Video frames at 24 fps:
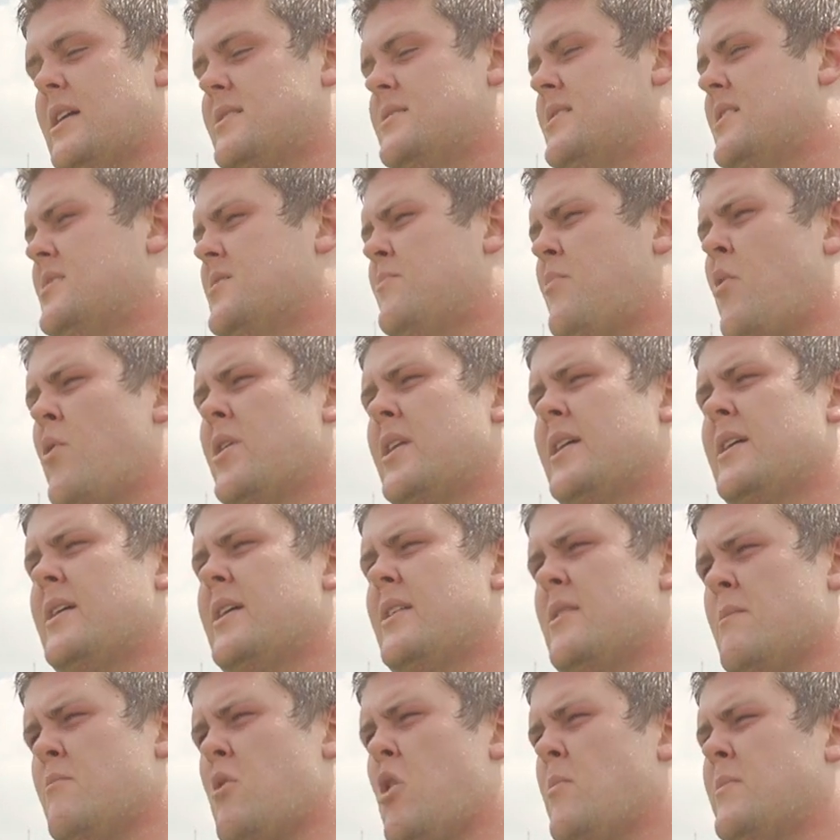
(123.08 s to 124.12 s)
this is
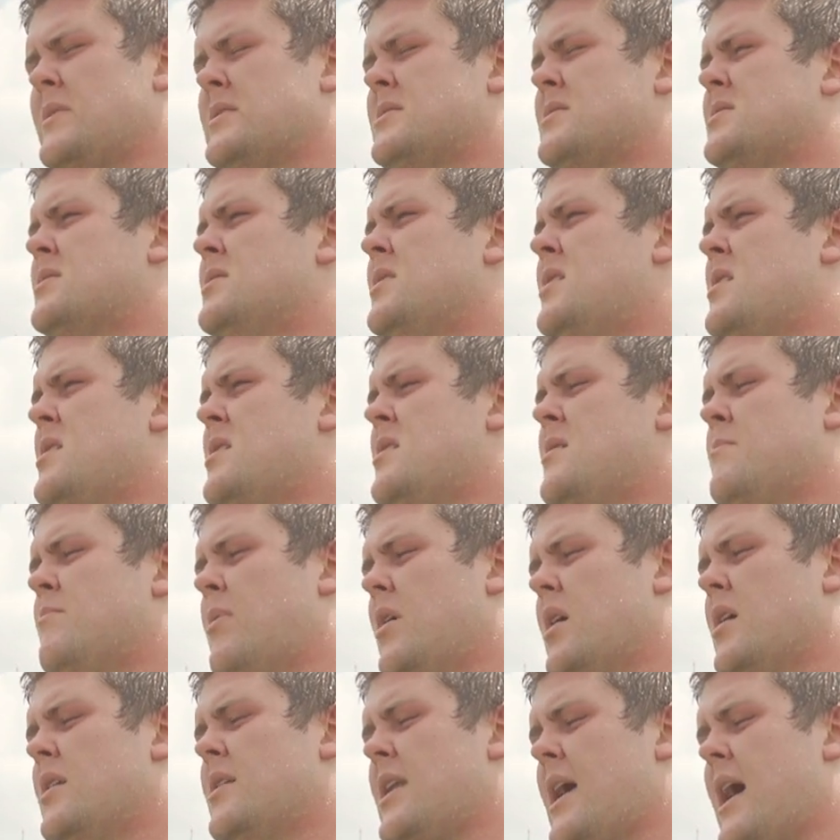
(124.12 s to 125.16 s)
one
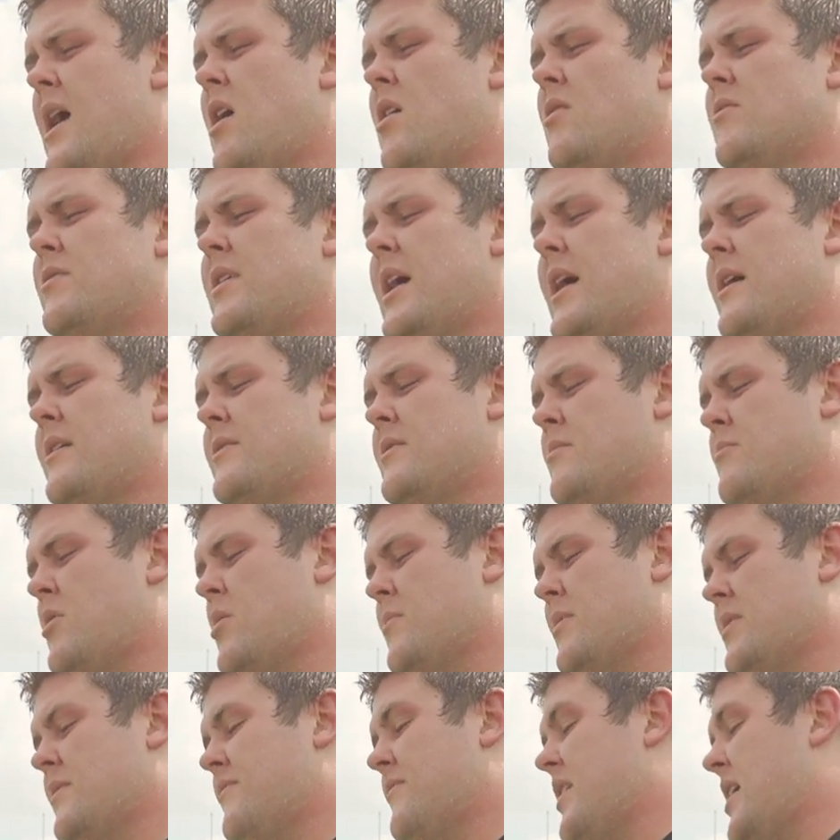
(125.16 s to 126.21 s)
but now that
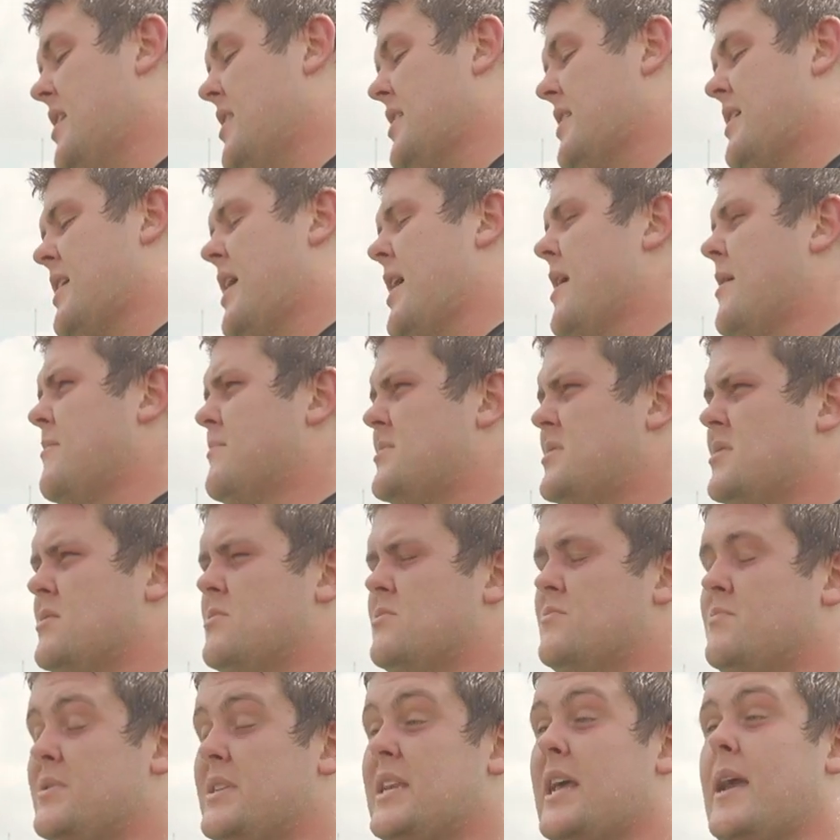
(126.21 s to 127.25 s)
moment finally came
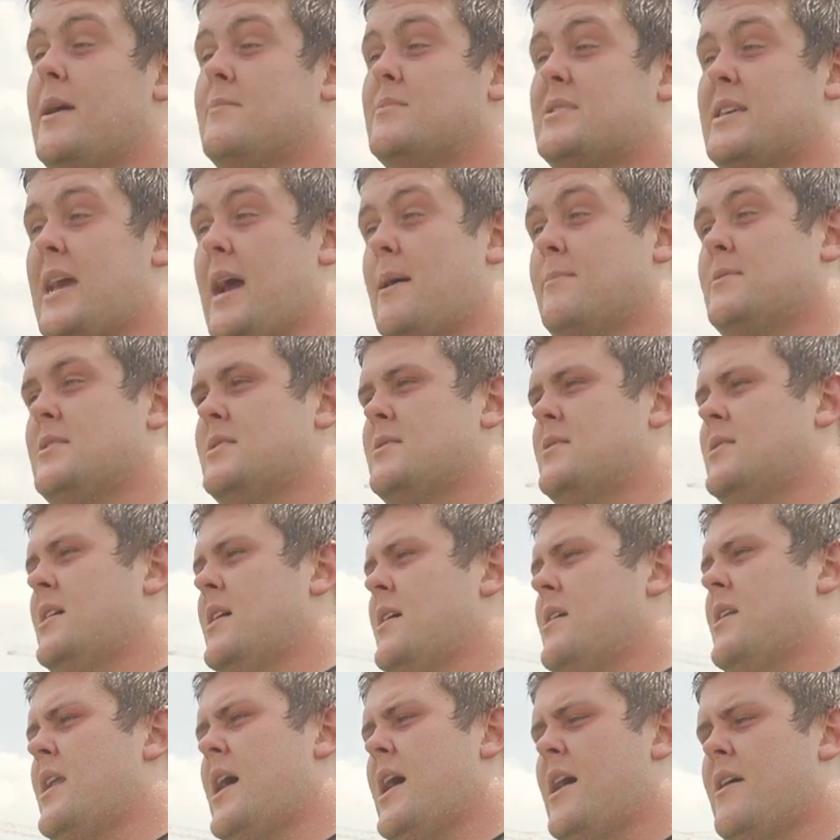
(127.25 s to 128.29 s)
to be named captain
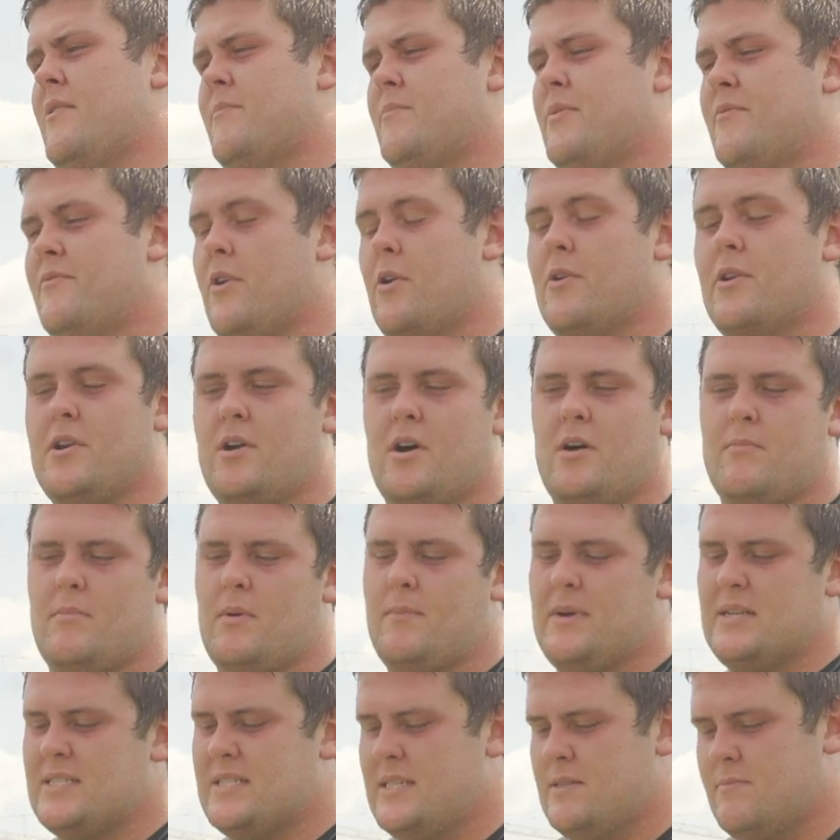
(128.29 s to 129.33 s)
and uh, be voted on by
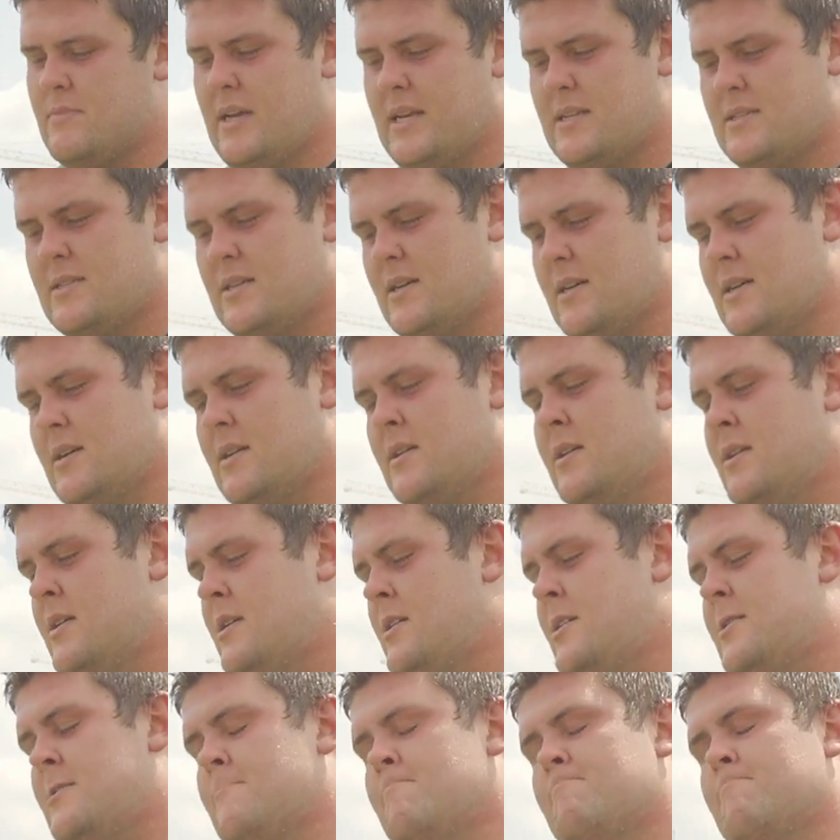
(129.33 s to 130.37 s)
my teammates, so
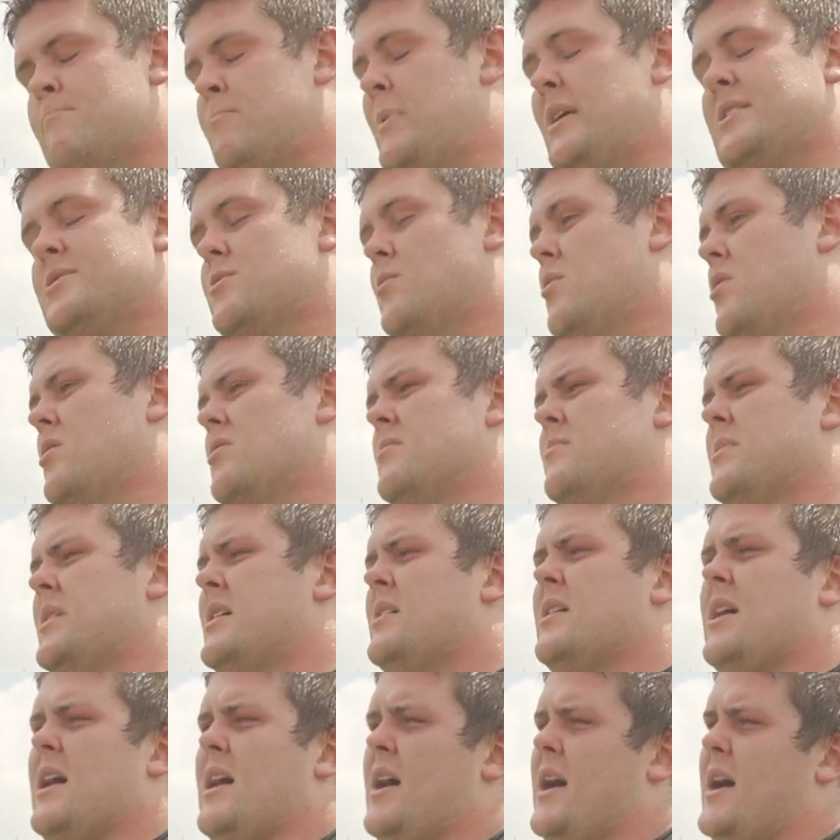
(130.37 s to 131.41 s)
uh, it means a lot to me.
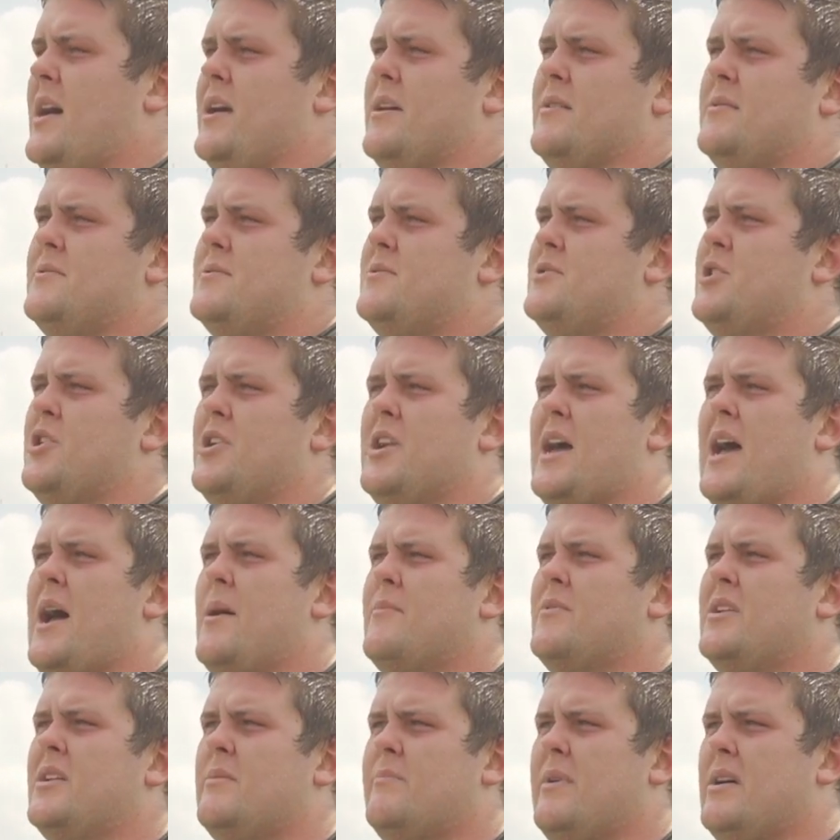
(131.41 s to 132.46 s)
I couldn't
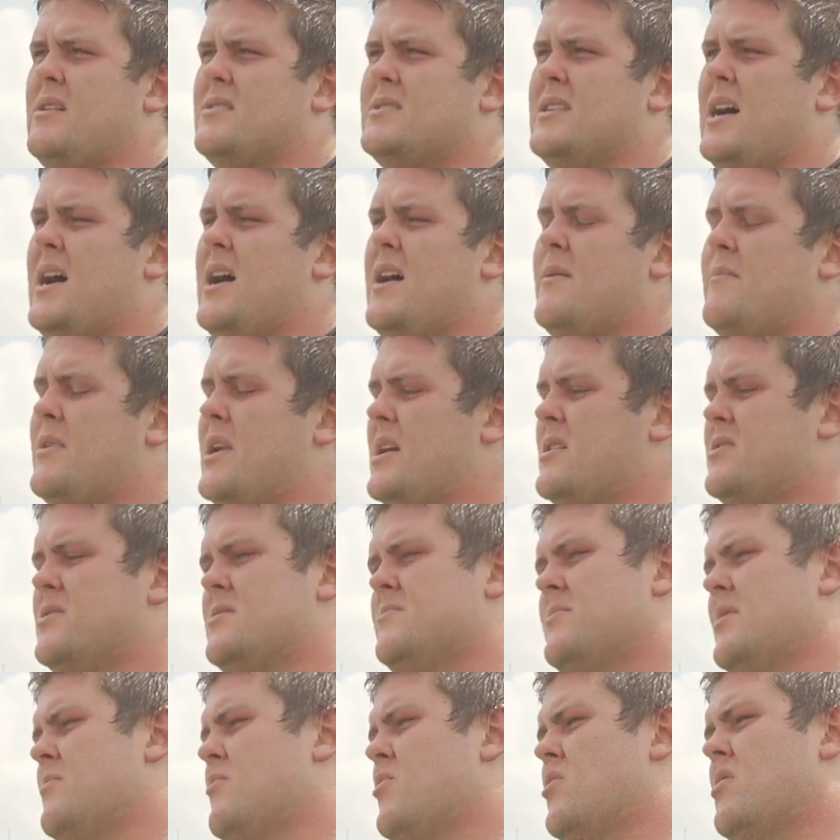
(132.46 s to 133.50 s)
have been a better time, and I
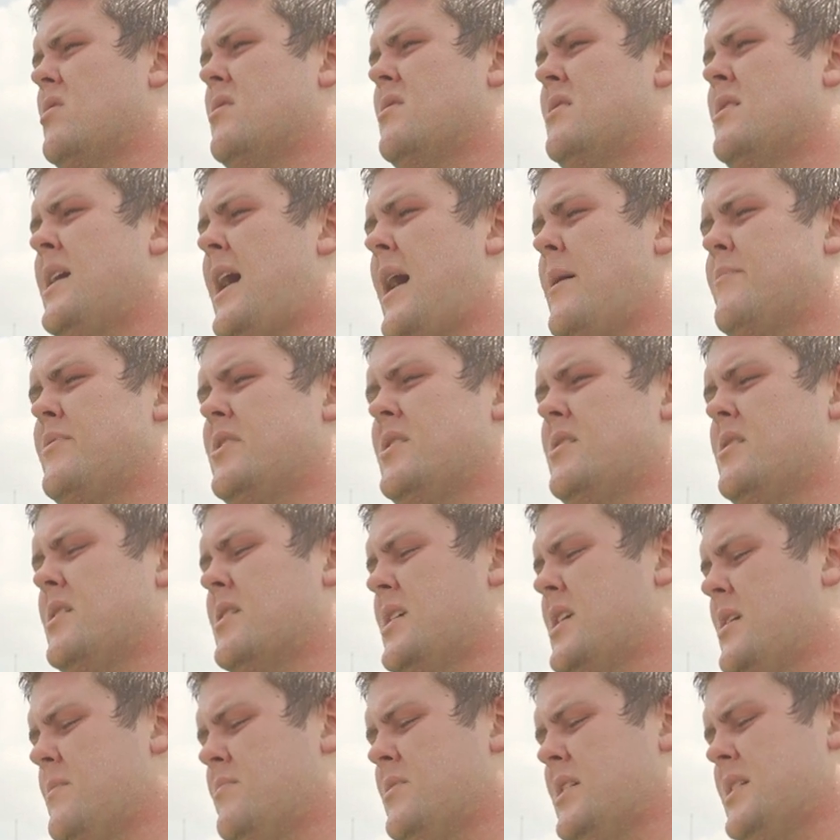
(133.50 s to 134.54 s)
couldn't be more happy to
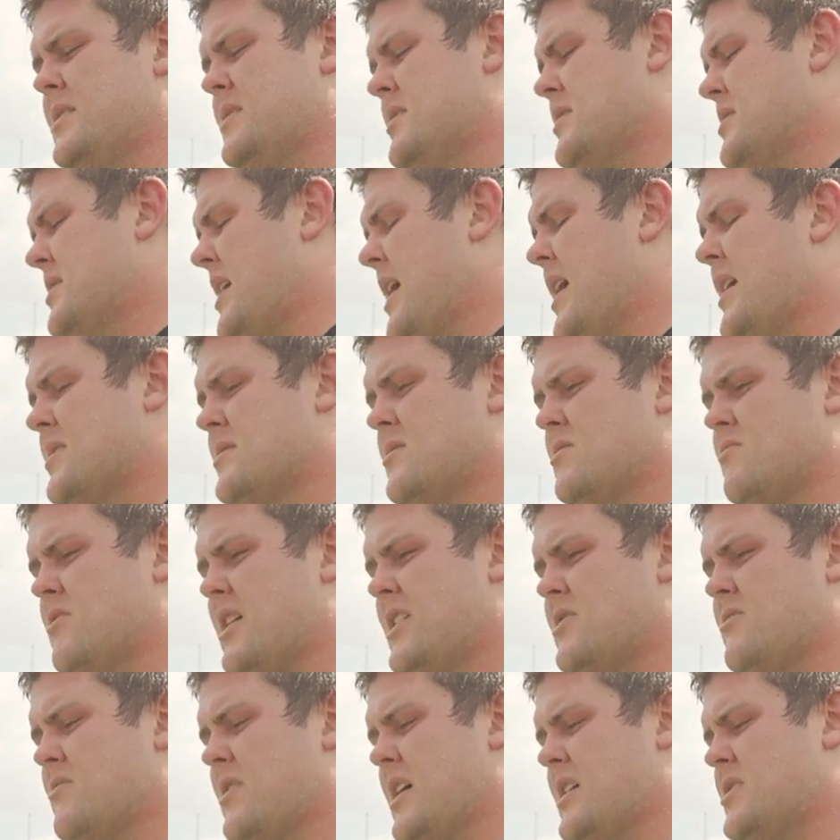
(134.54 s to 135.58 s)
keep leading guys in the
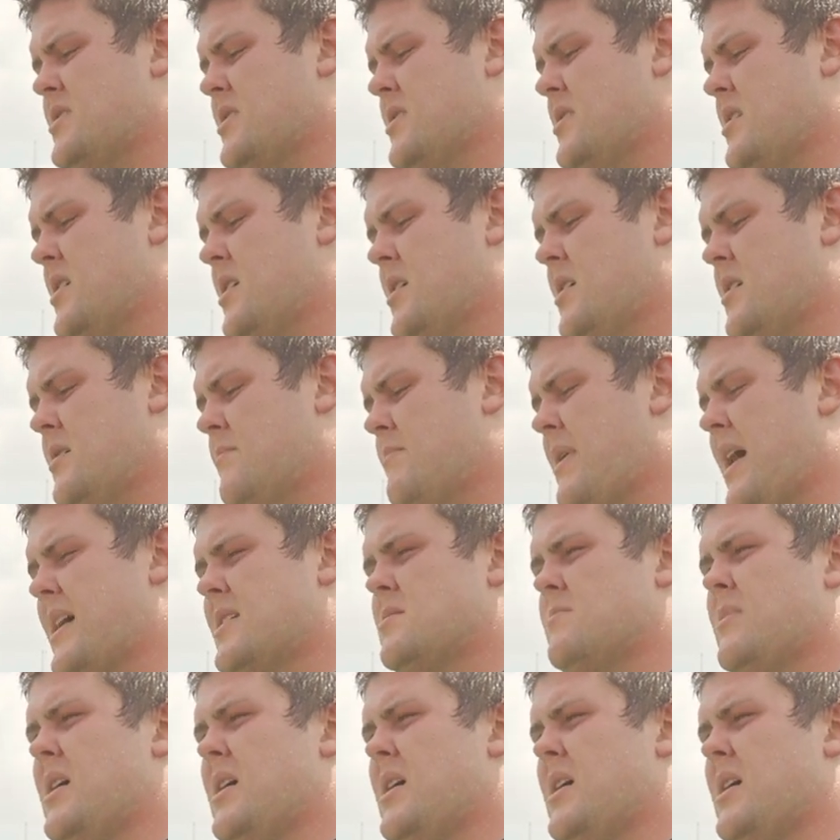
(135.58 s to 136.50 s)
right direction. Uh, I